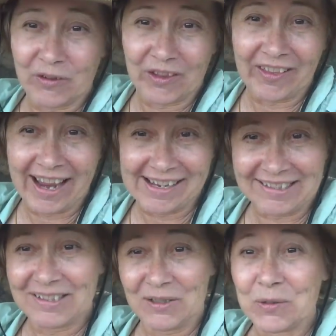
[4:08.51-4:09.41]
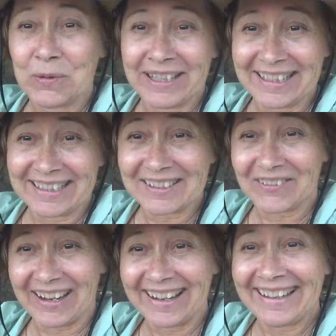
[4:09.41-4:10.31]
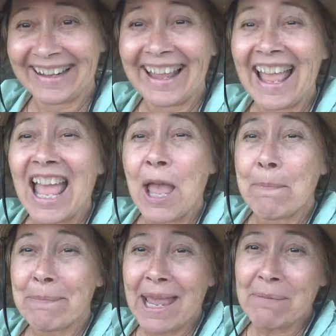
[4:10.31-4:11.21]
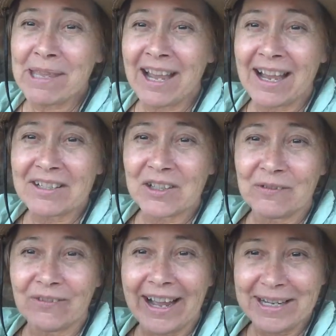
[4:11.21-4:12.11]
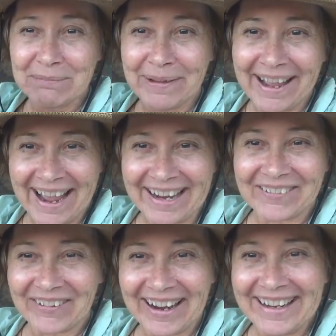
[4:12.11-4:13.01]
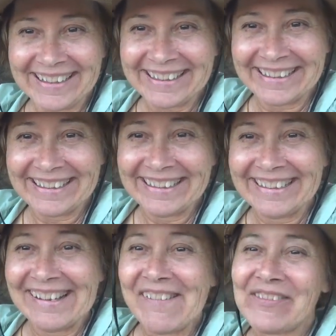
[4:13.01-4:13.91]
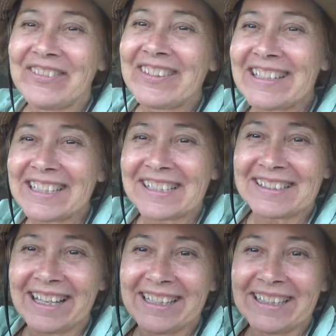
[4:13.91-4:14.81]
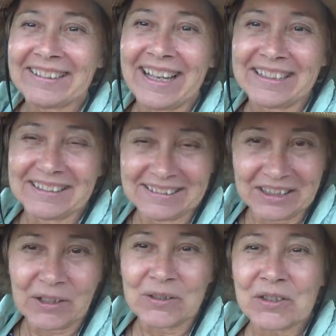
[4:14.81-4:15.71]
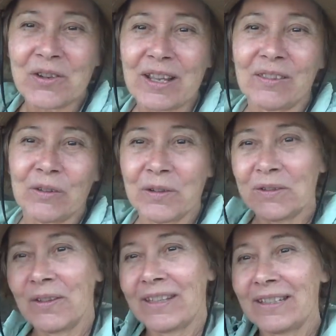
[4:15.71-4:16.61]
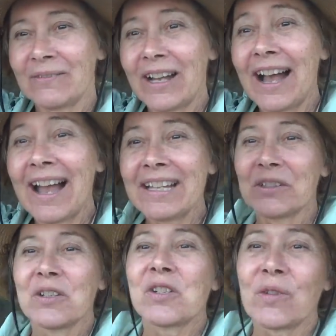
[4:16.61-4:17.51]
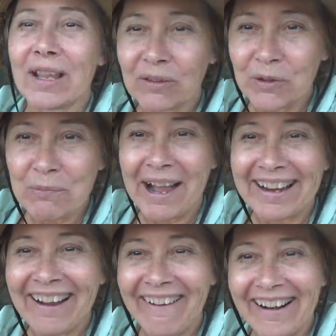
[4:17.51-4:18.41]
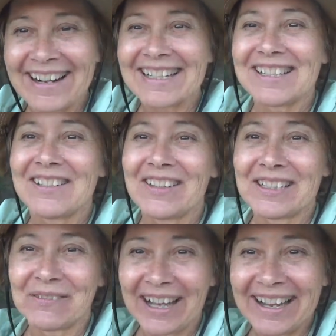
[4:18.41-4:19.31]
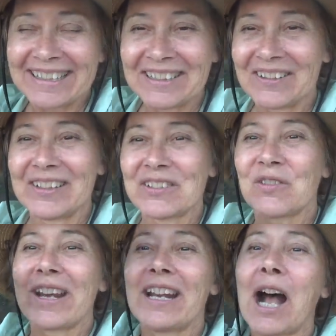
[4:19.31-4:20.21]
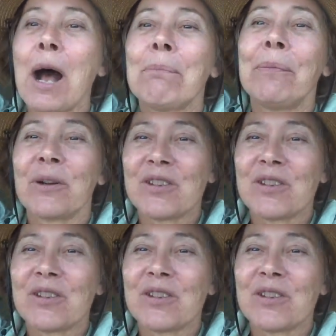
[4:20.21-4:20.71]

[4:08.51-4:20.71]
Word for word: for the last two weeks, right? Maybe I should fight back, right? Instead of just letting it like go straight through to the divine or straight through my heart to the divine, you know, straight up or